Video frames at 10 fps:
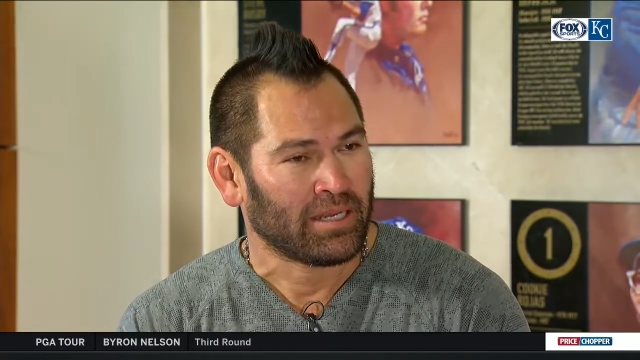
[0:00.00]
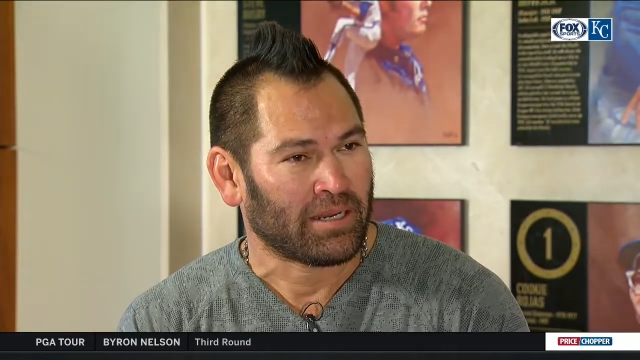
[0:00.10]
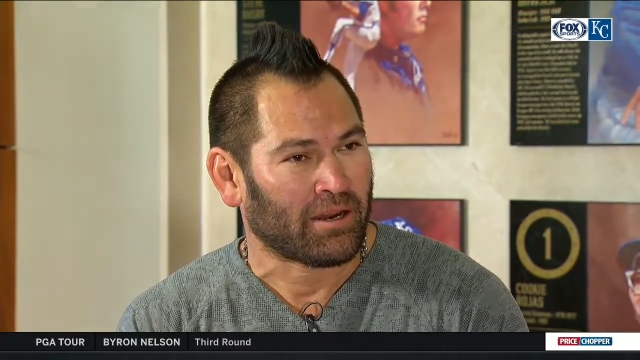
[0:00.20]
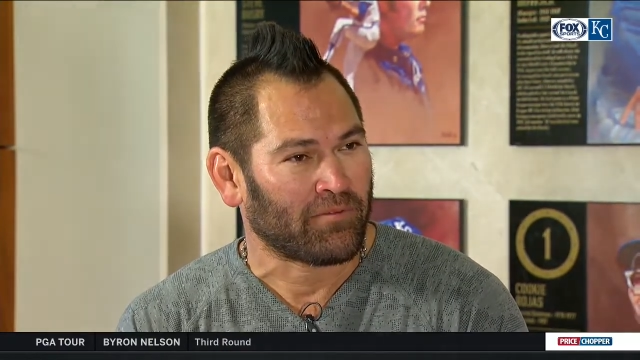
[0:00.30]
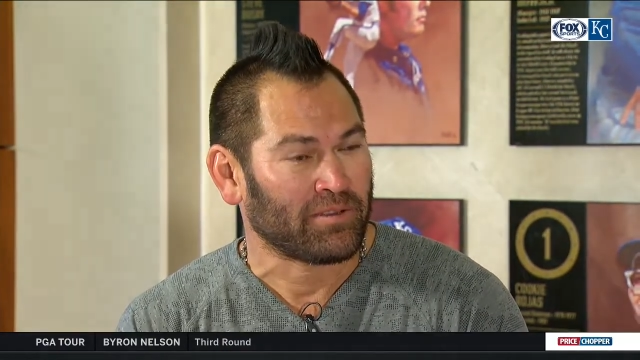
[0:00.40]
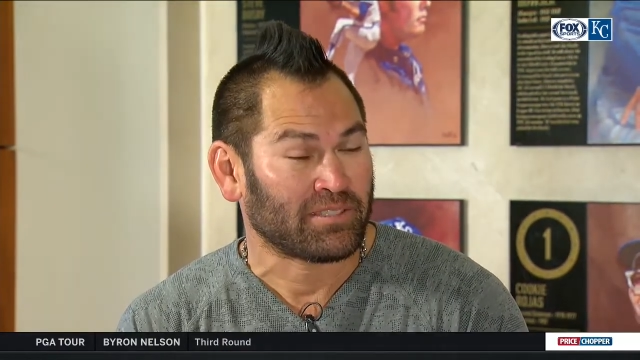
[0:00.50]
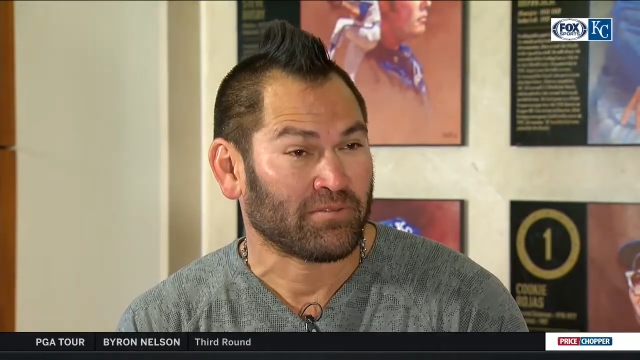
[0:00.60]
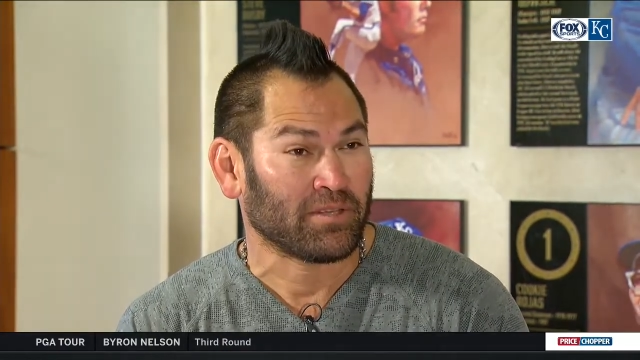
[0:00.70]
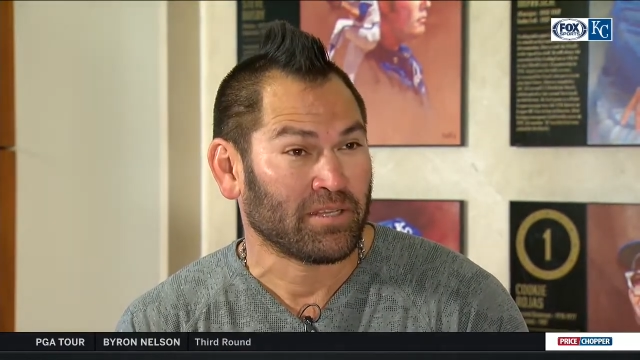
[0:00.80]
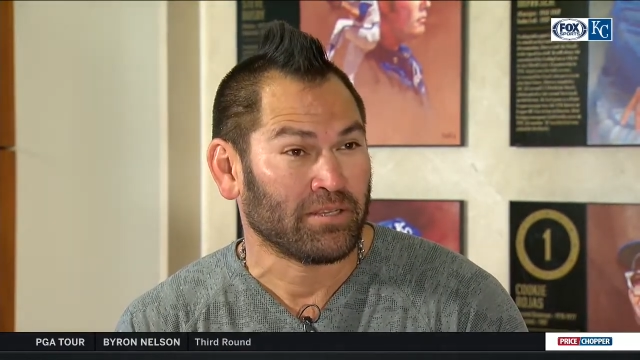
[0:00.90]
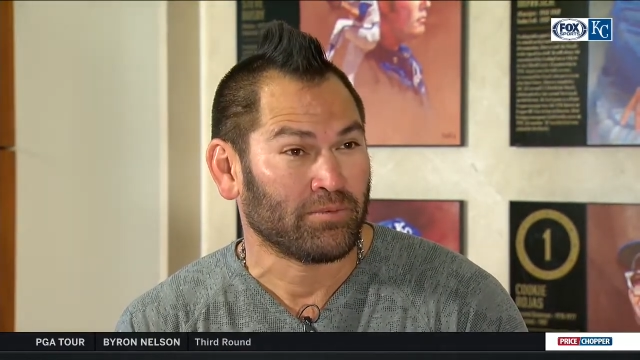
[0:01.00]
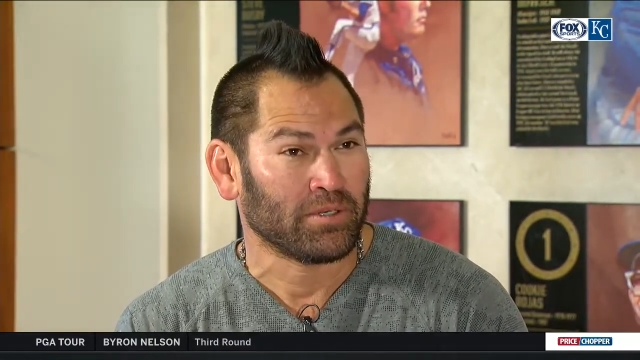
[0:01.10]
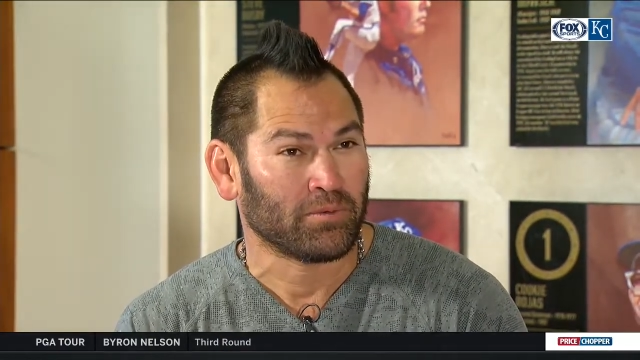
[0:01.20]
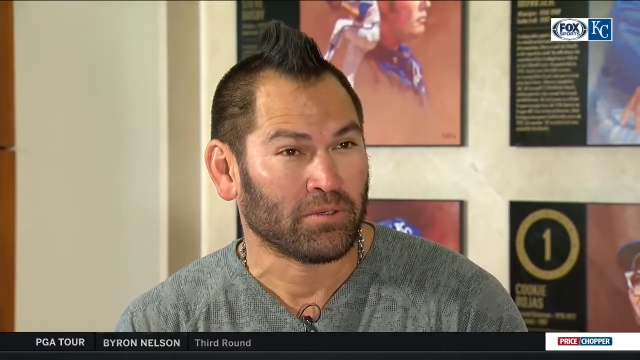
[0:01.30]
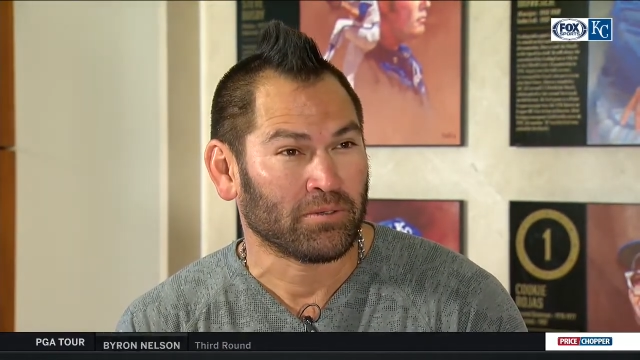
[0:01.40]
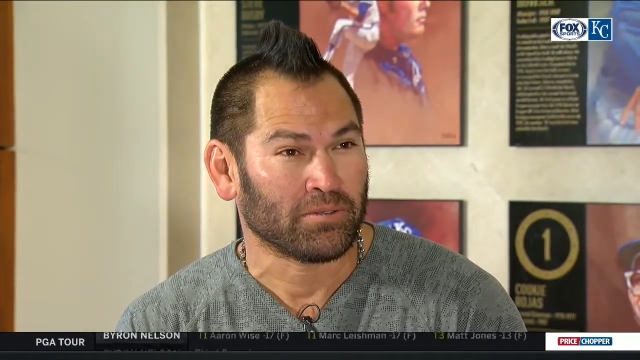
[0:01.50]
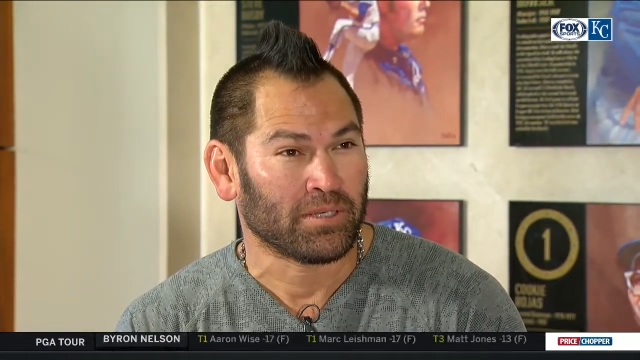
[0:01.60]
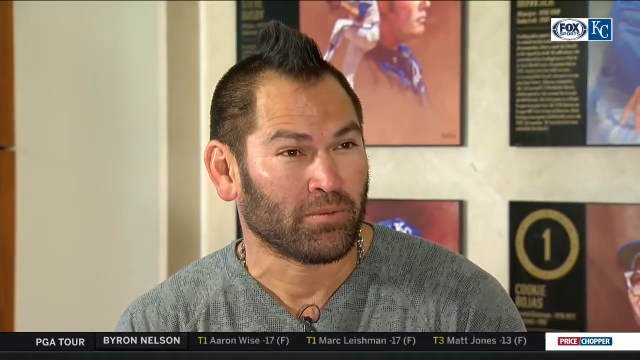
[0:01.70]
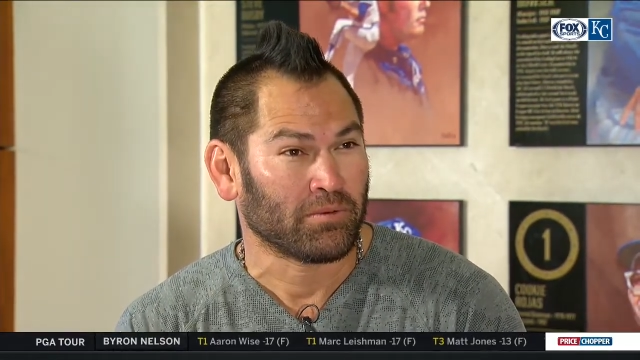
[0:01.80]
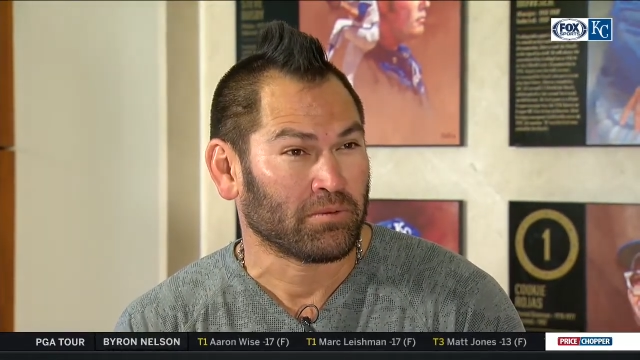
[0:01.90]
Offensively, we were
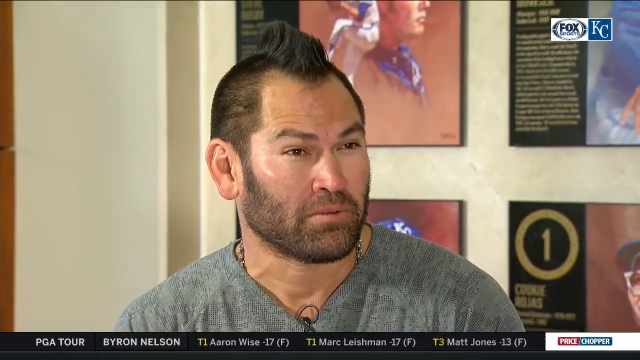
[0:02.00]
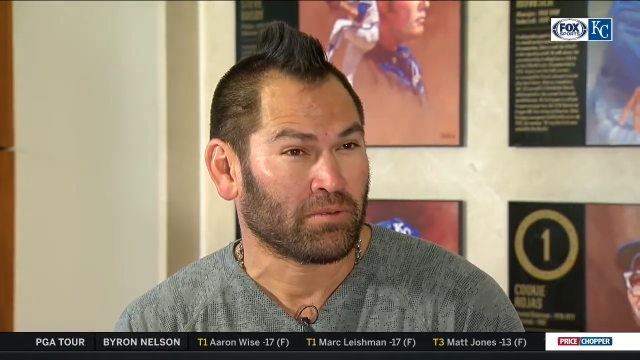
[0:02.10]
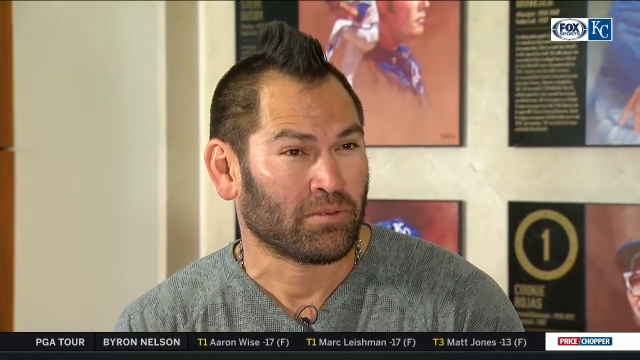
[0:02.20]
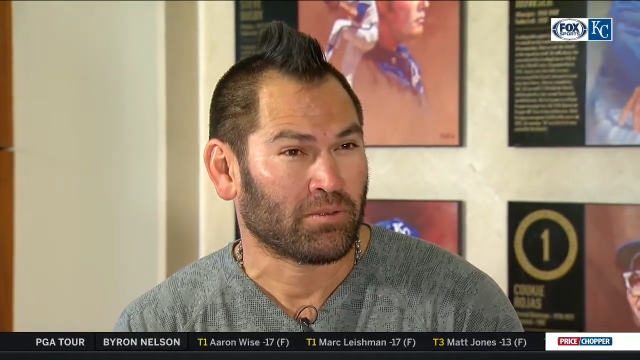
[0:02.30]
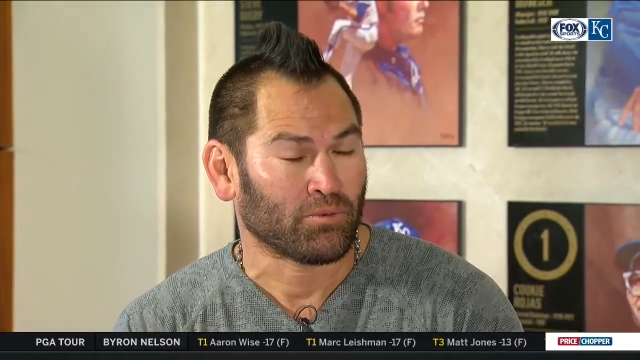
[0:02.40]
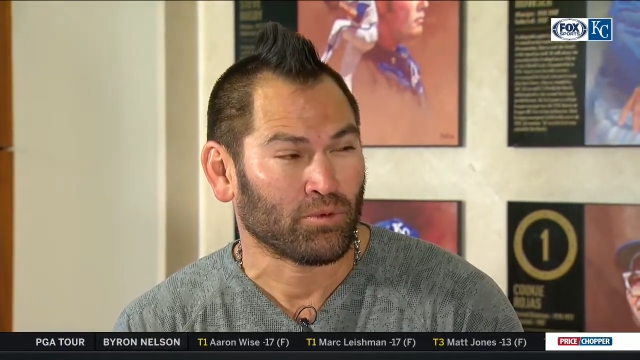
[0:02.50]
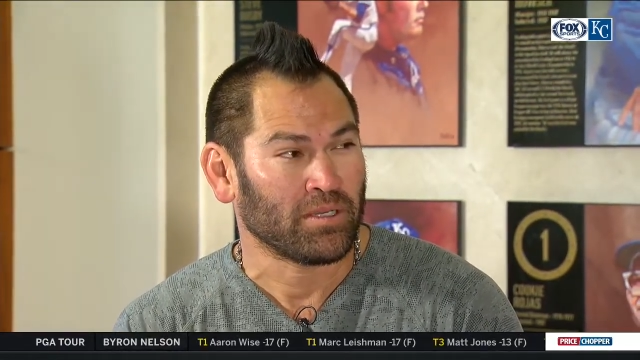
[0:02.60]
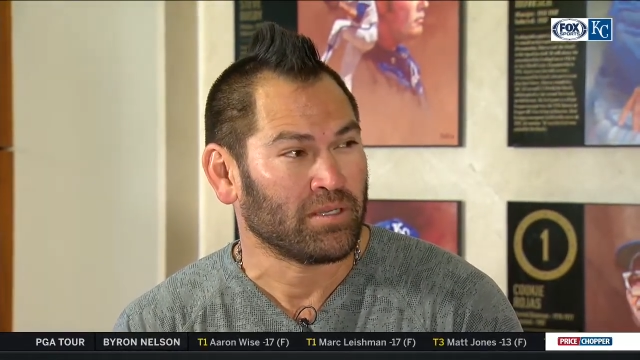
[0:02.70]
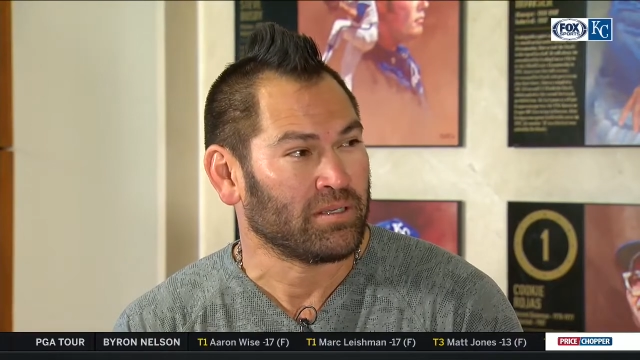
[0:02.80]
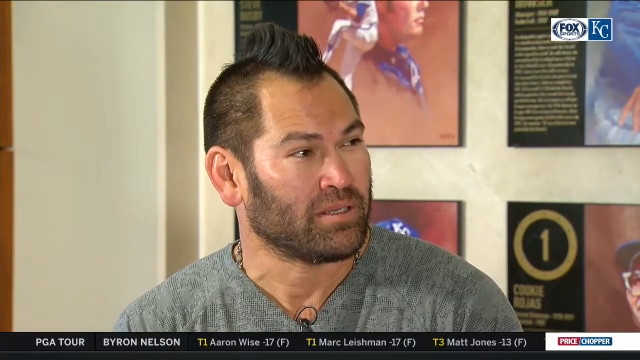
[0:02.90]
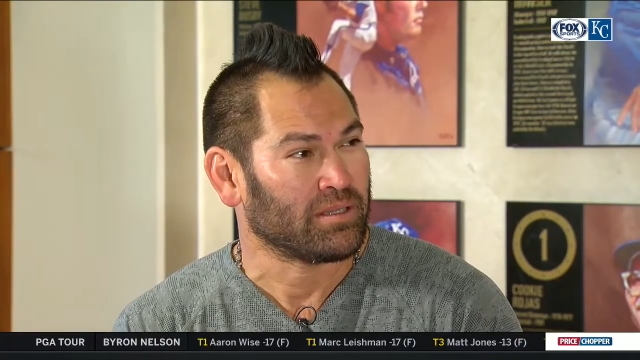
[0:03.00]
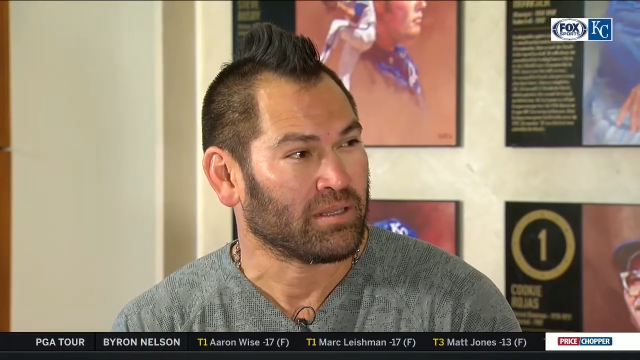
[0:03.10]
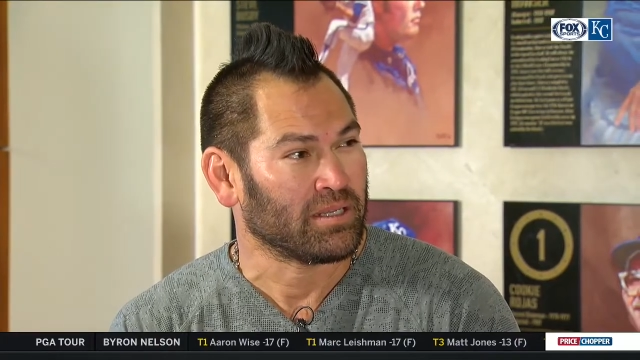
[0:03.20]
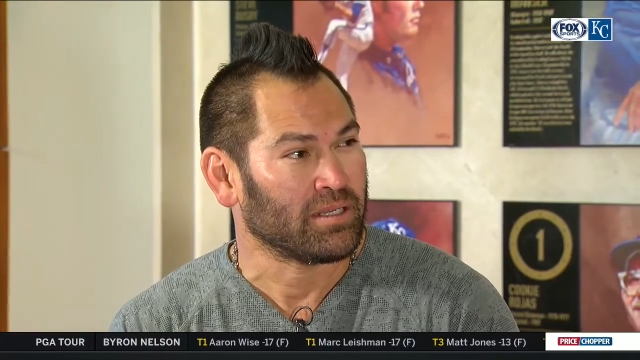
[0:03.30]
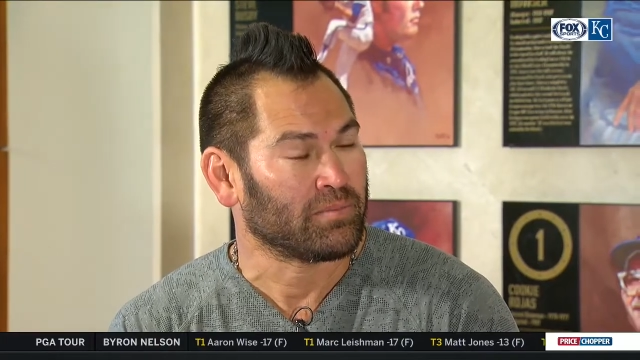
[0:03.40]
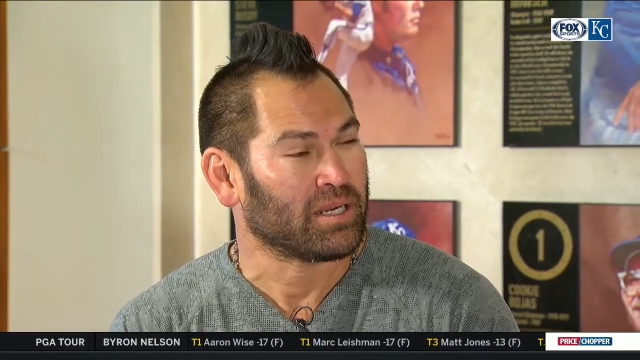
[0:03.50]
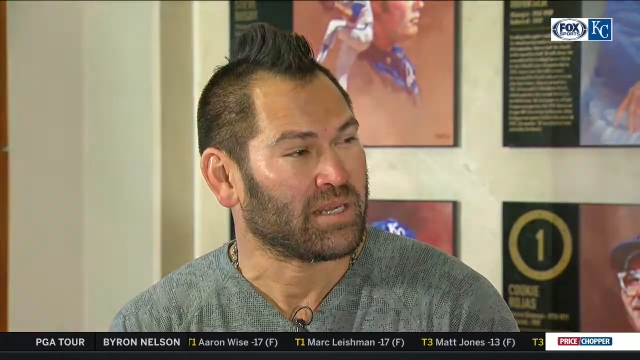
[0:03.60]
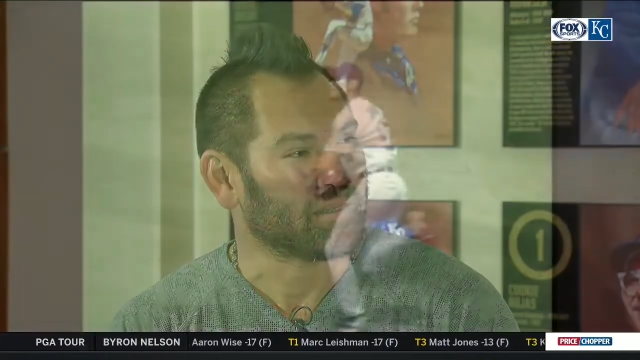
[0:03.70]
number three in the league behind the